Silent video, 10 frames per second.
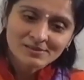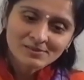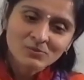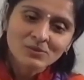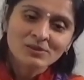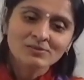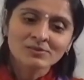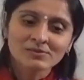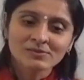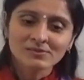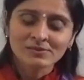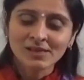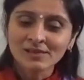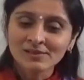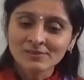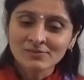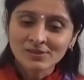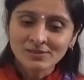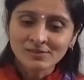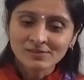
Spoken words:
whatever, negativity.